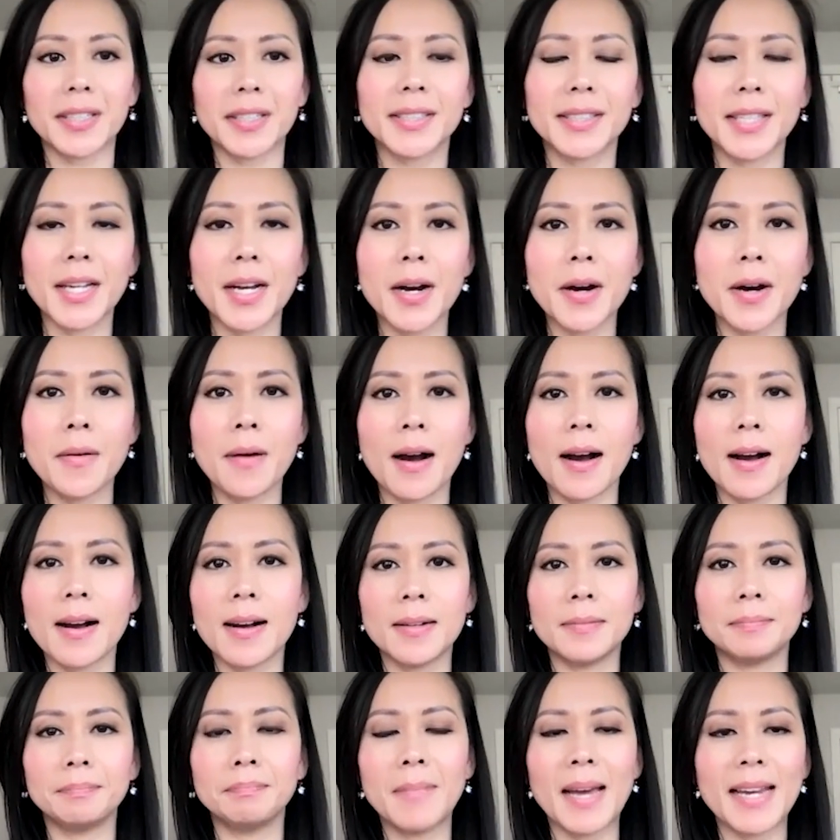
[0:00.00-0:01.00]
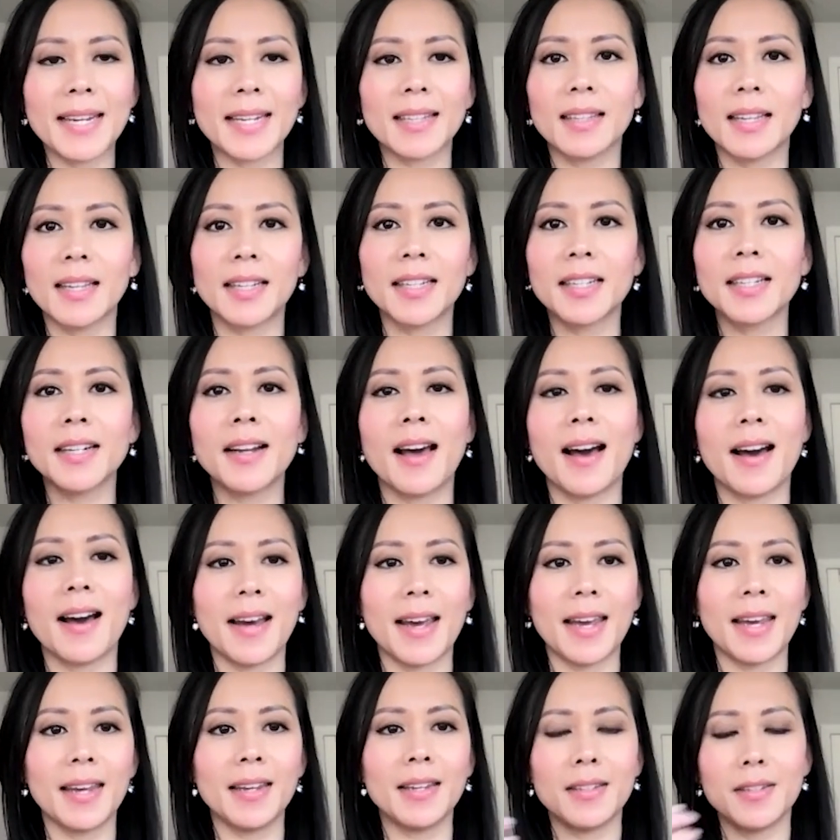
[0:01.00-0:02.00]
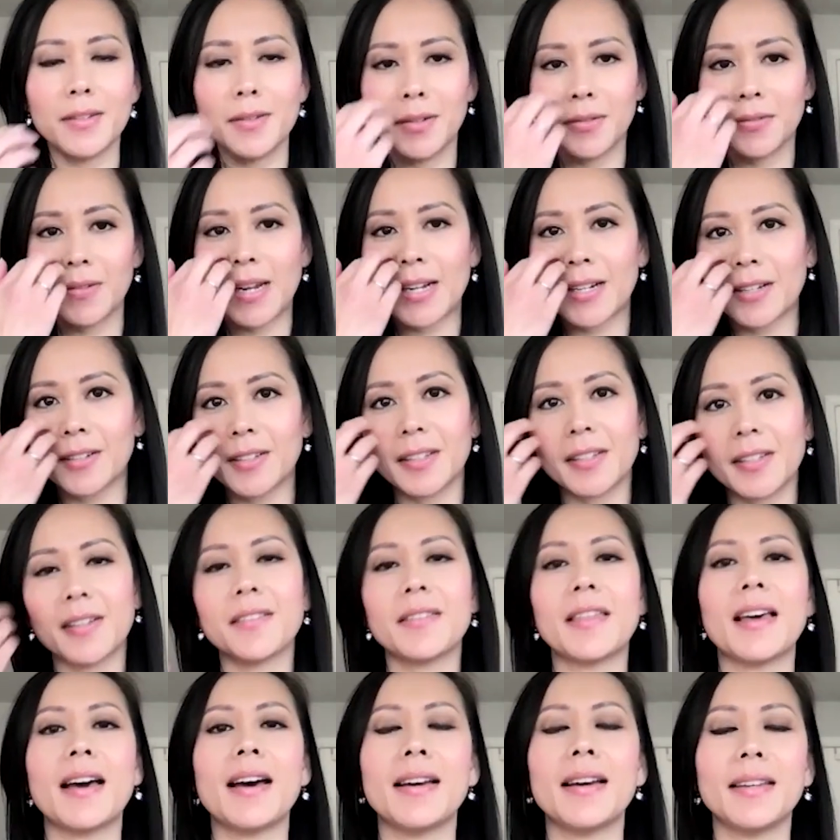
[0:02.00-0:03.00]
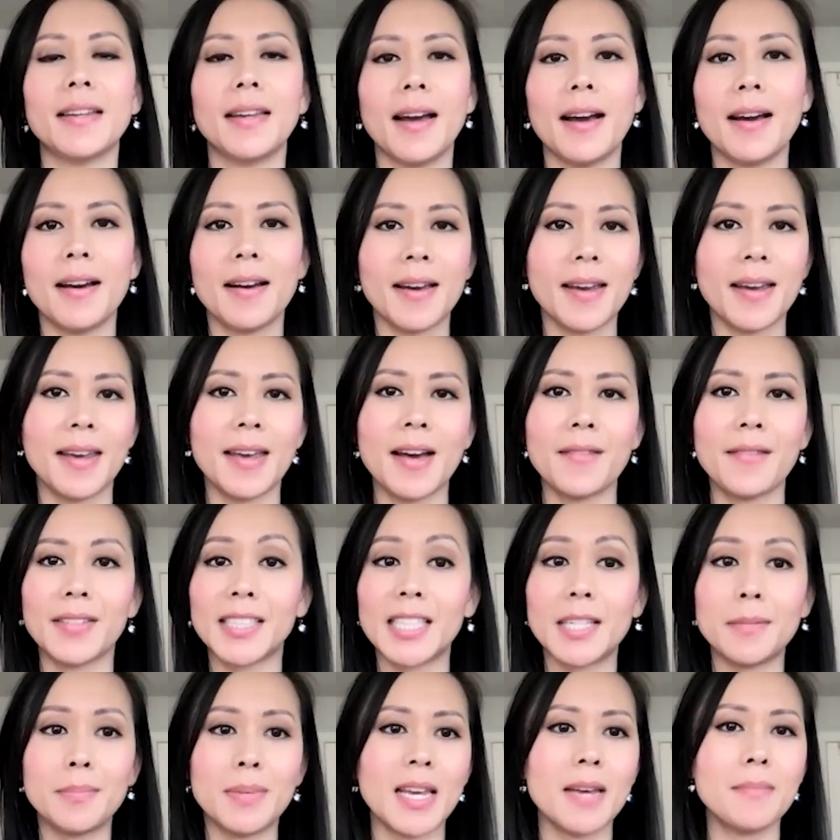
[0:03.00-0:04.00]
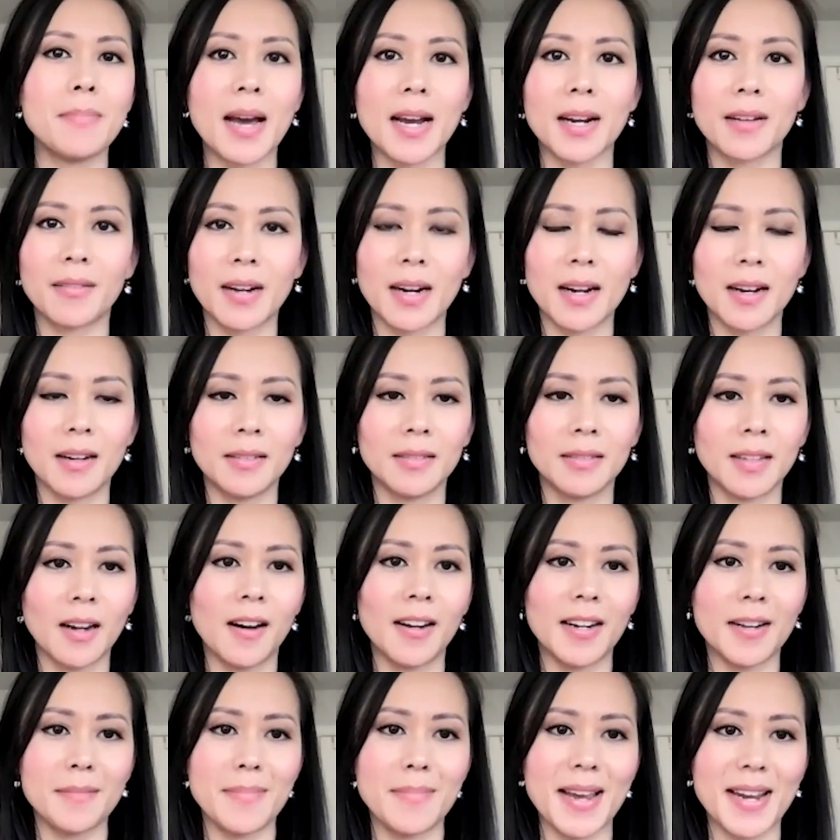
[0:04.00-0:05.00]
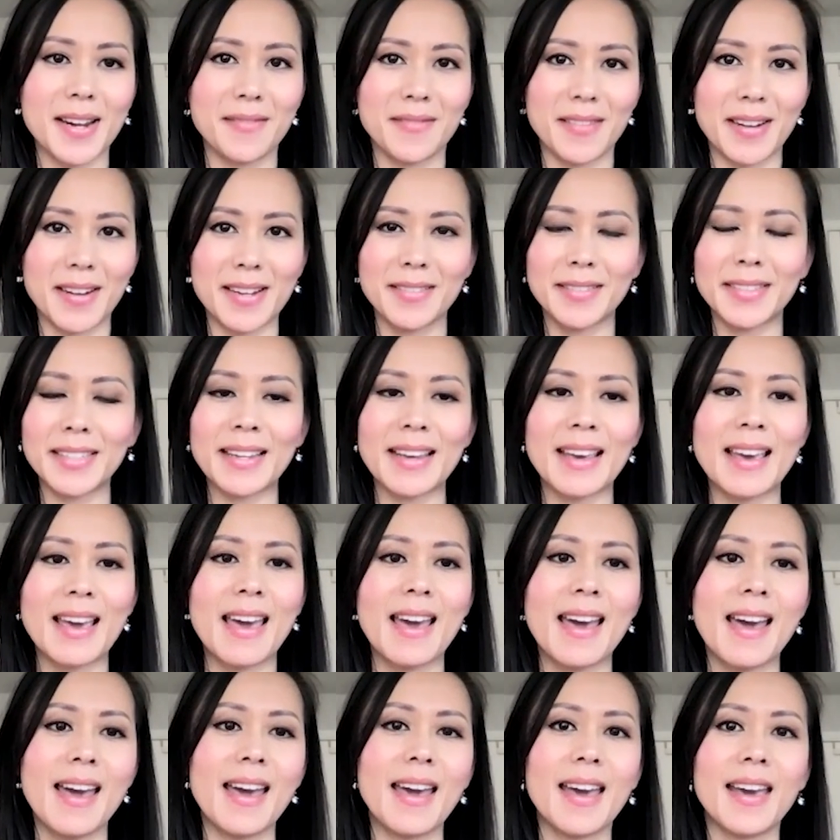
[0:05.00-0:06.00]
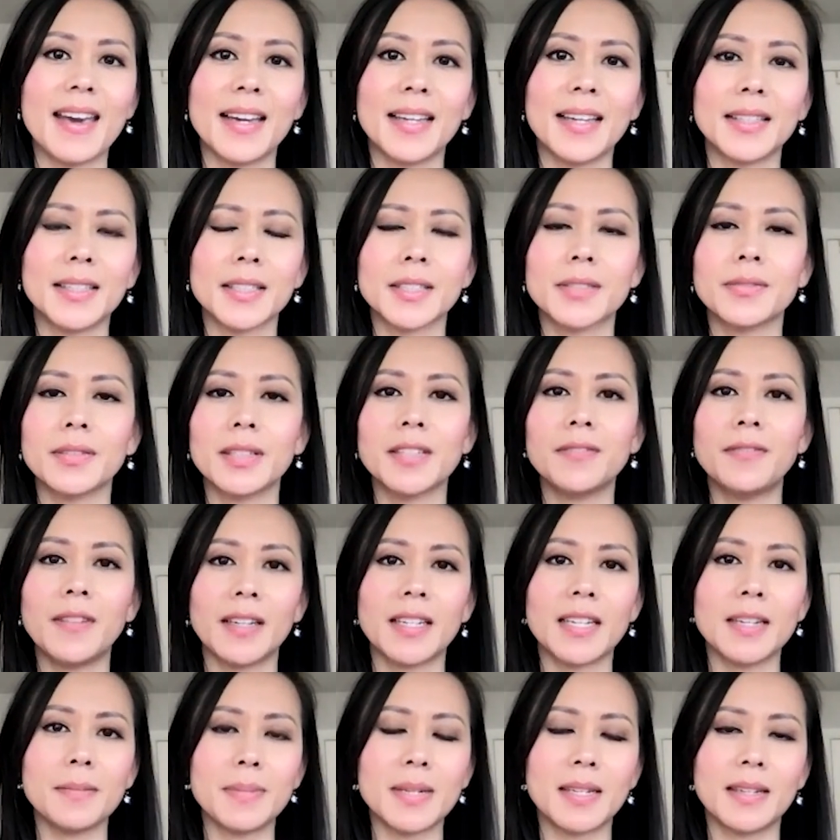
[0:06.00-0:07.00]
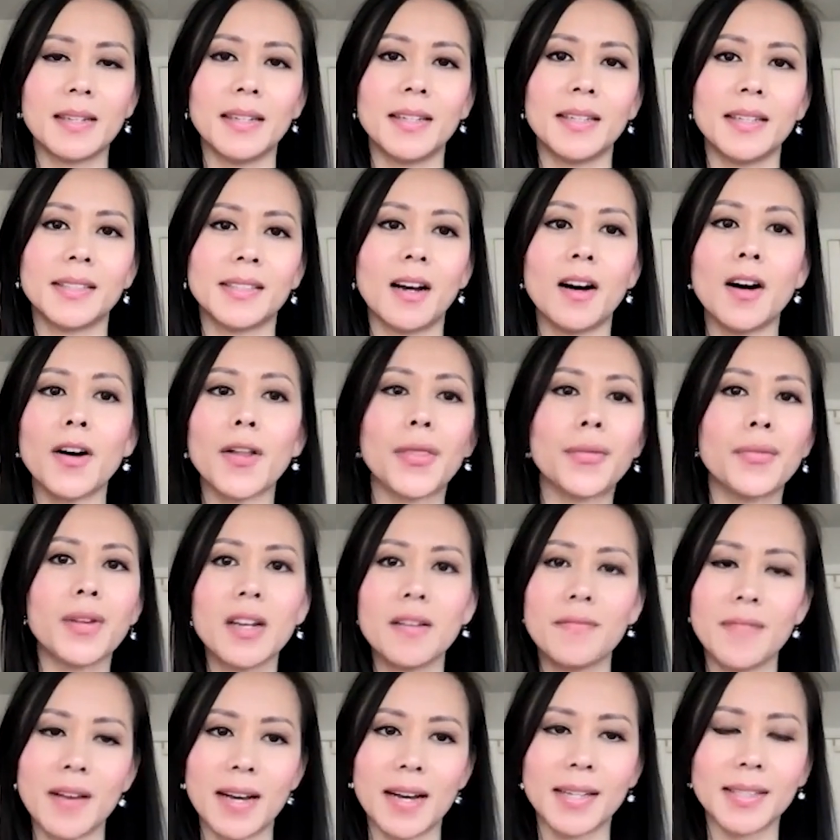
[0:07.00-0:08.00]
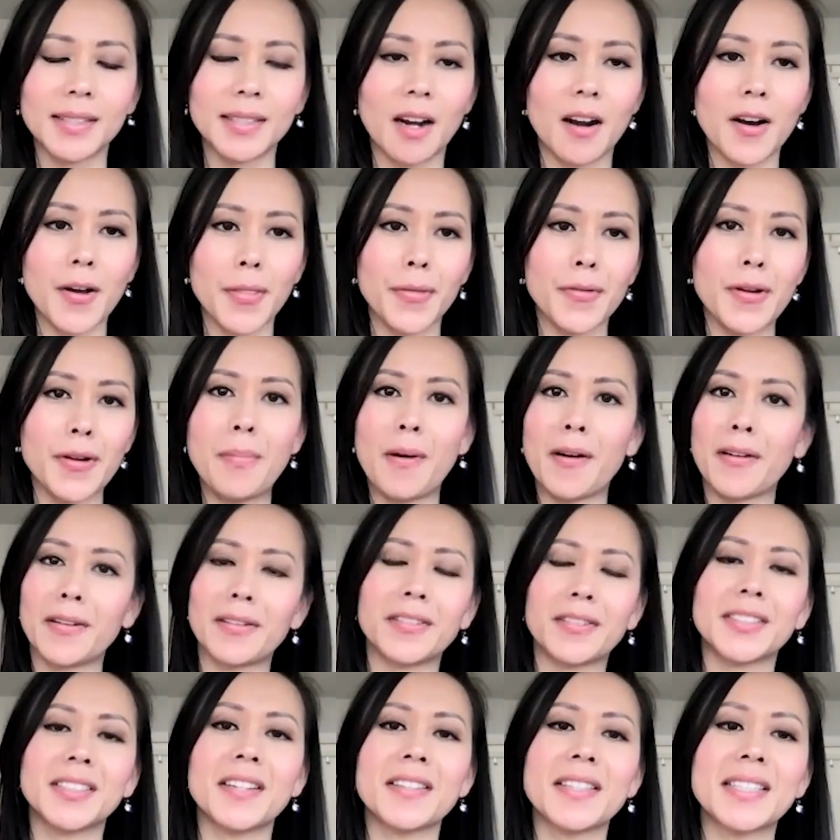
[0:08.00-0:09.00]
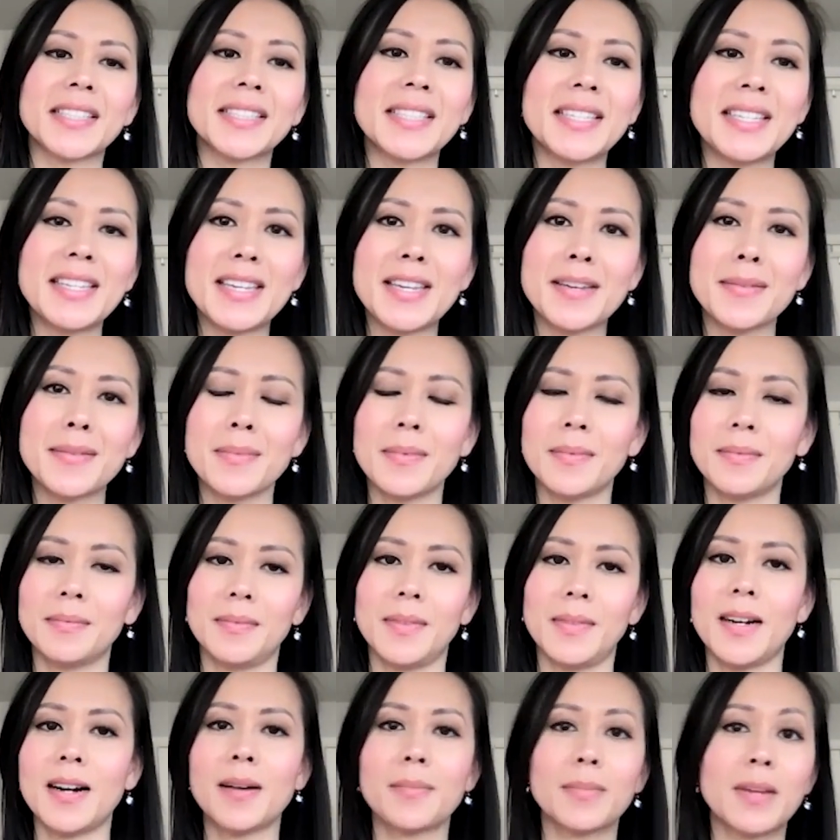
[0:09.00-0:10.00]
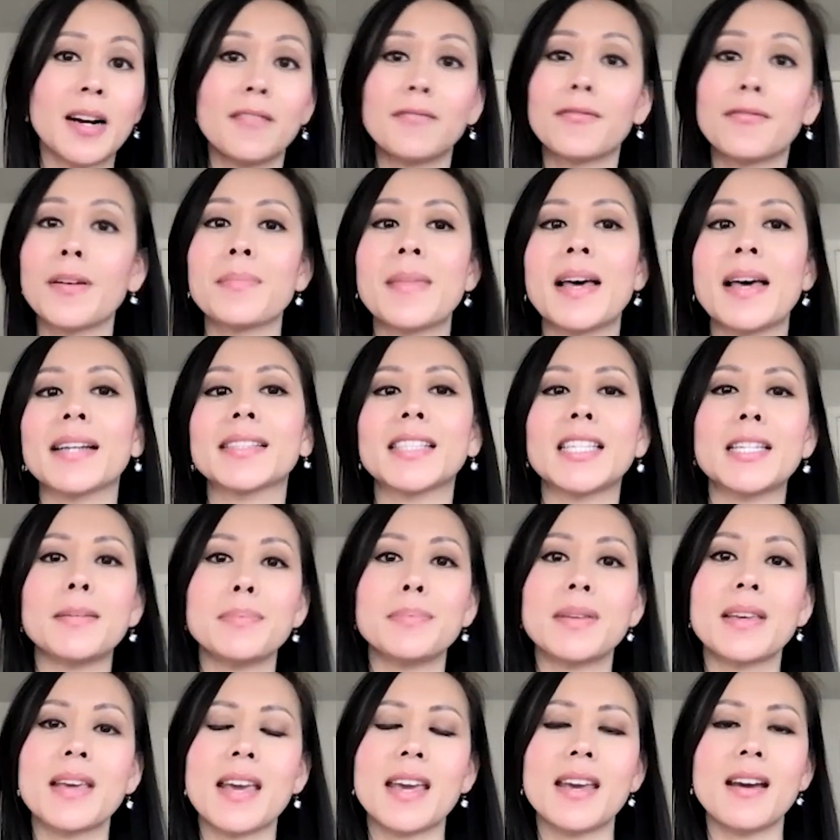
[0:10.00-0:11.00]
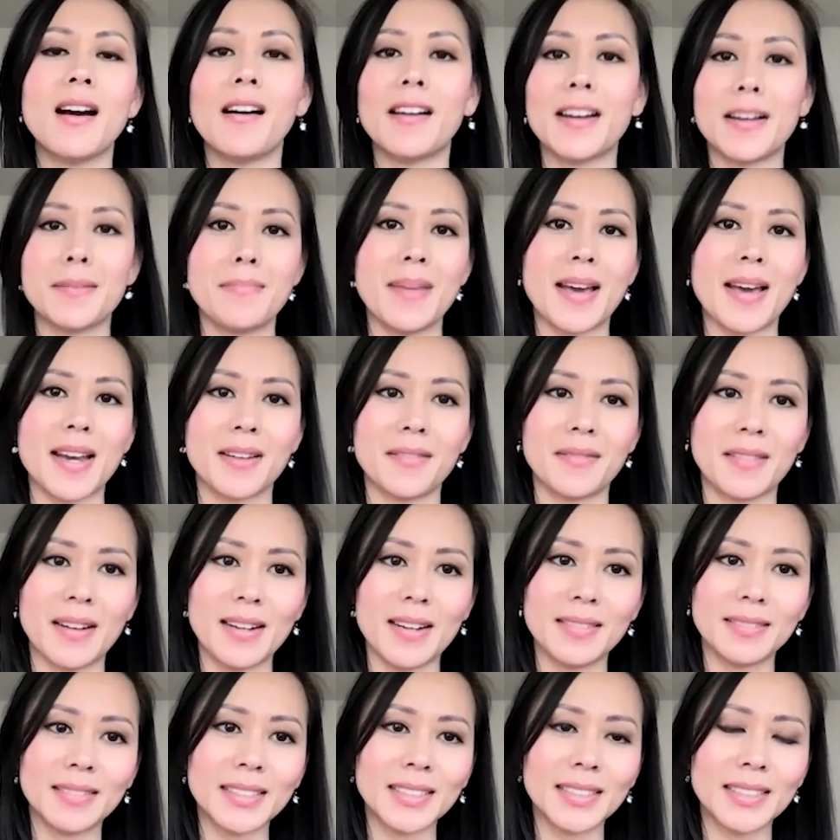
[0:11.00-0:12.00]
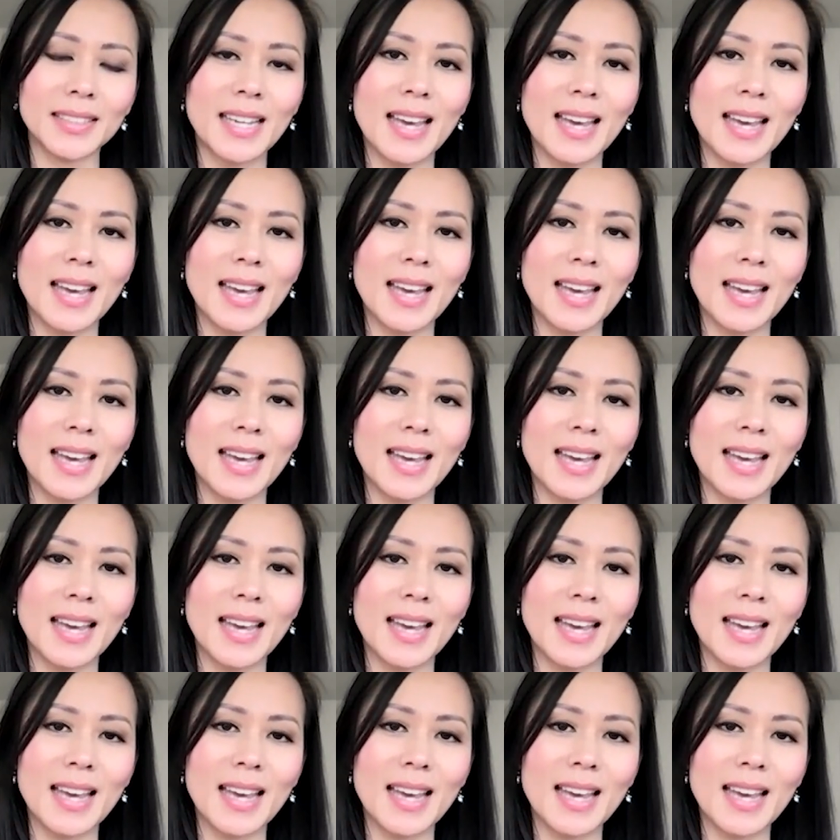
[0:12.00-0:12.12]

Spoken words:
So, Maggie, Lana, and you read earlier that I have a CPA background, audit background. And it's really funny because all three of us, all three partners on this team, come from that CPA audit background.